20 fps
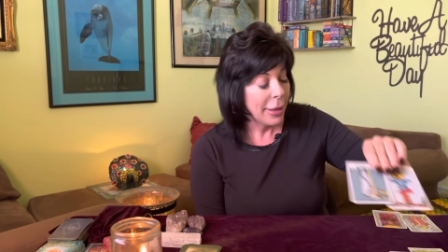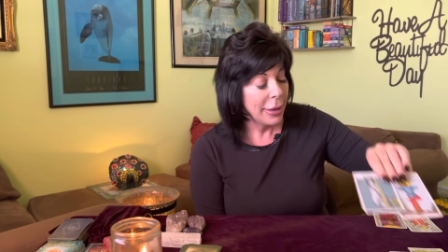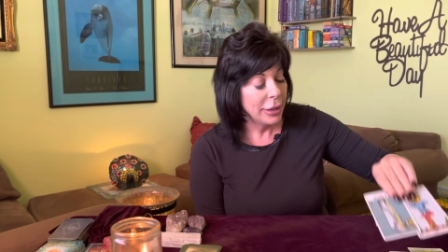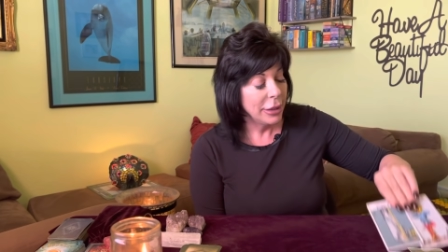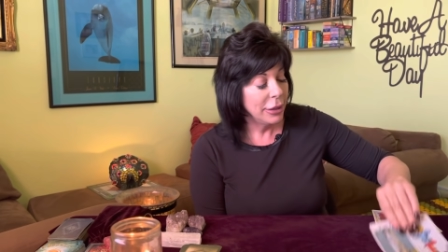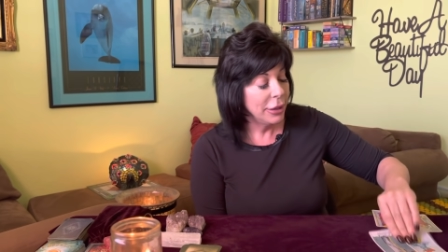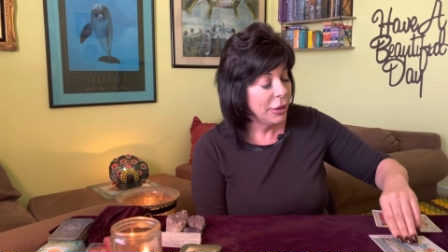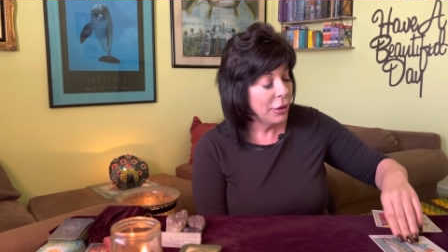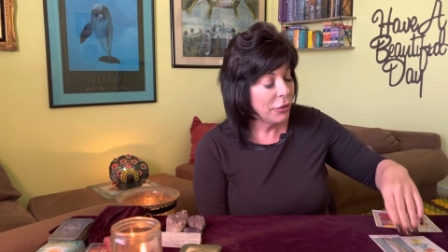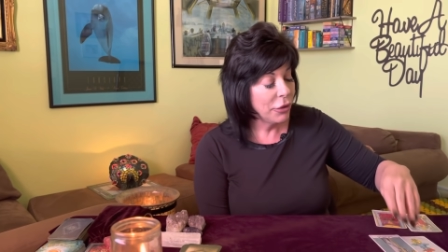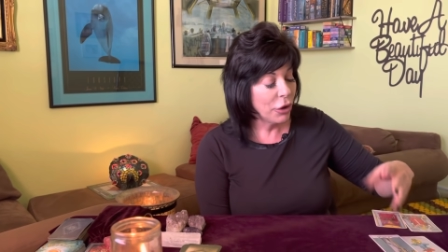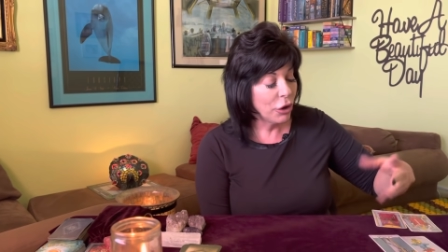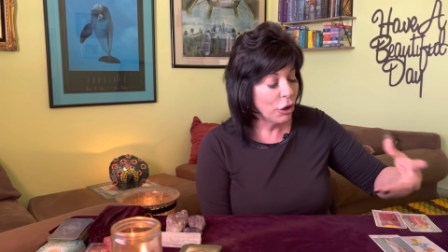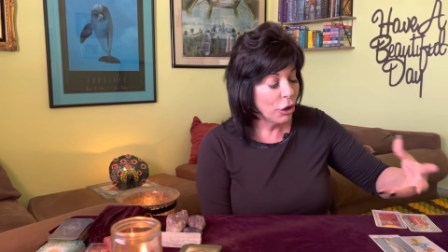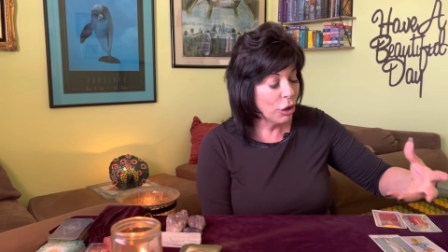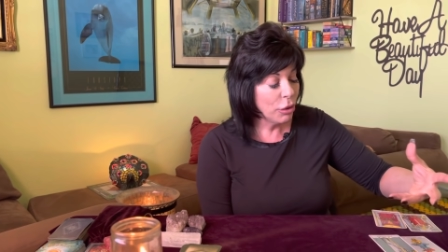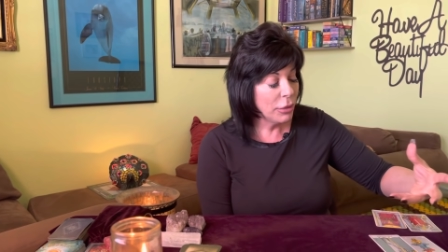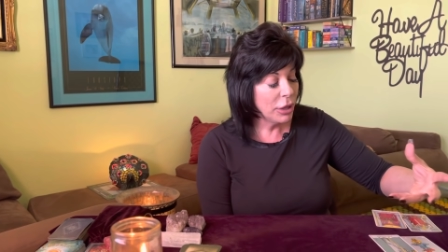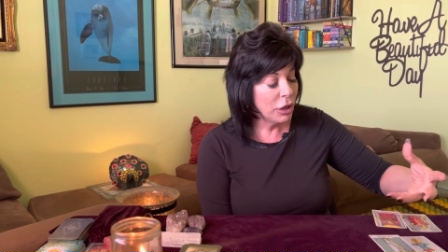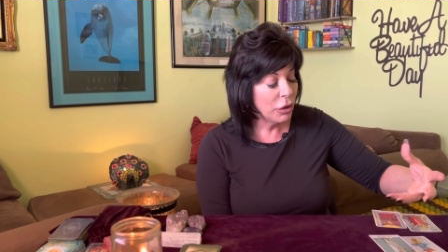You know, the
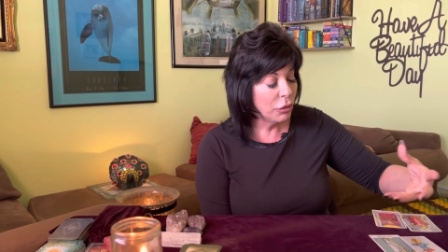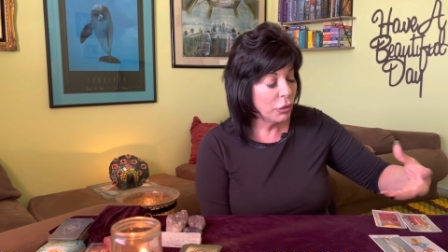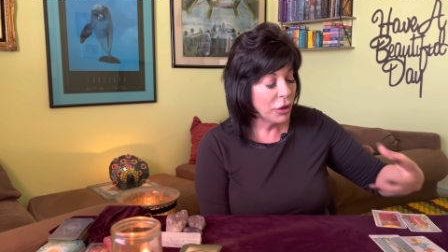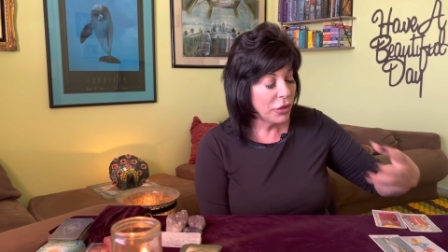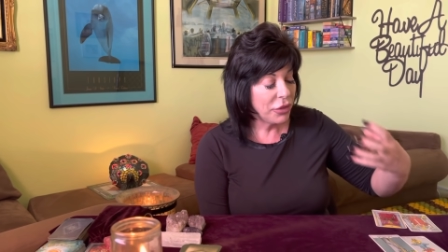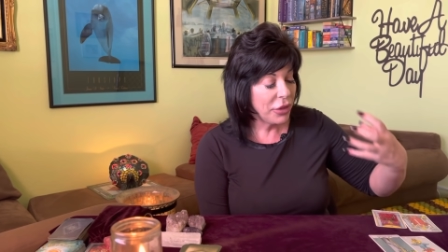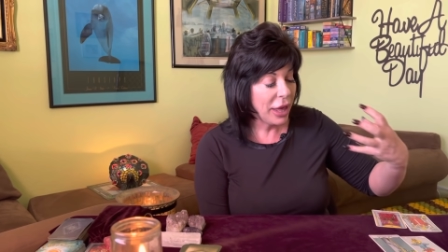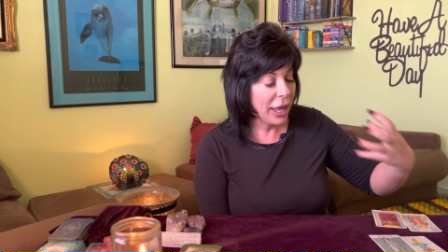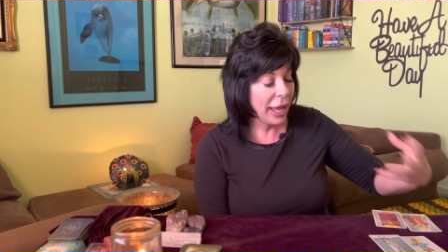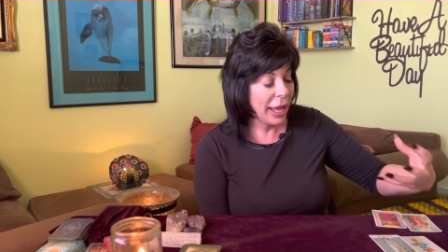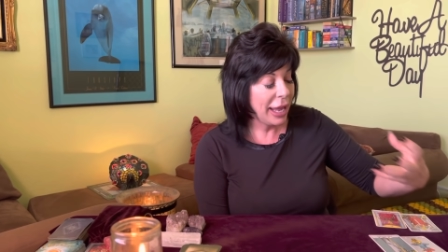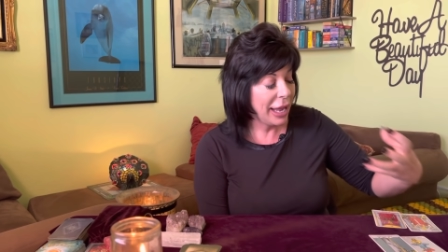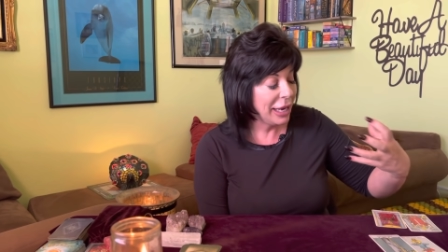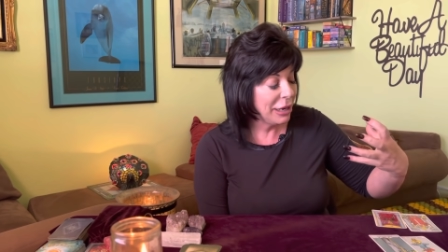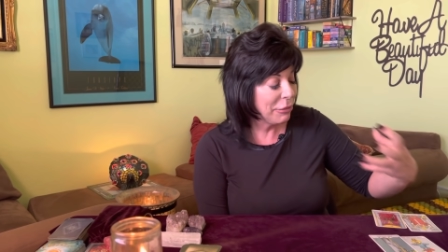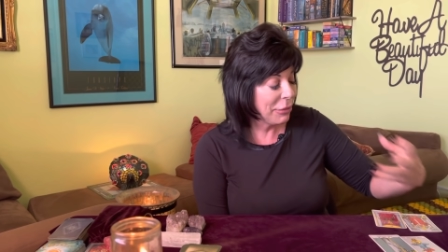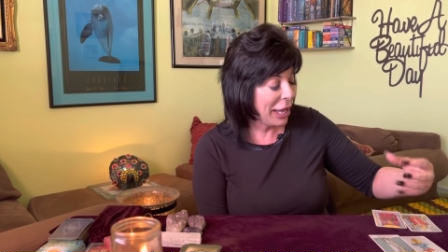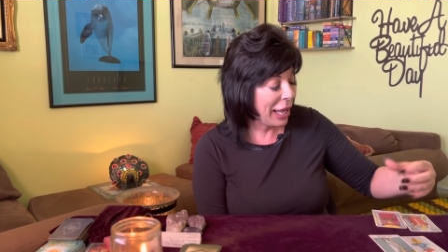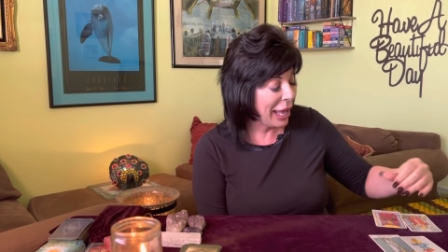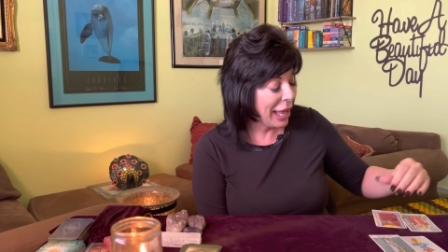hermit with the
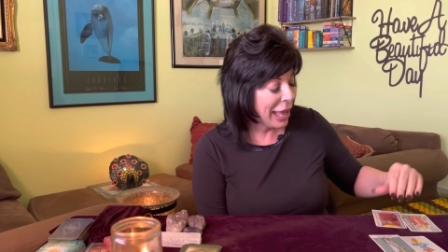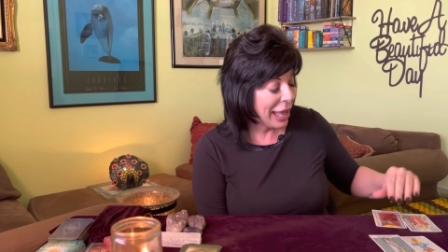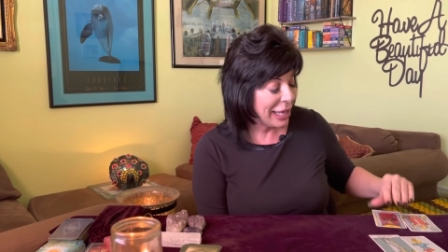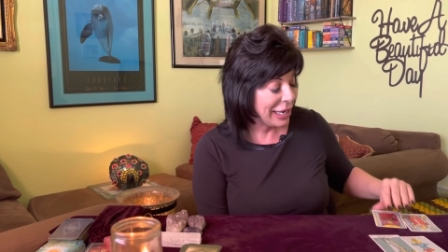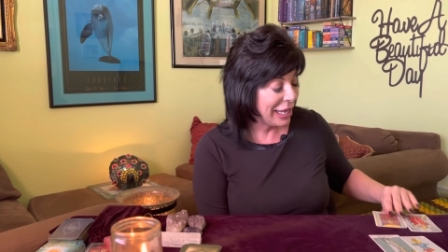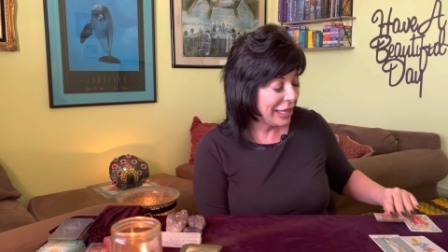hanged man.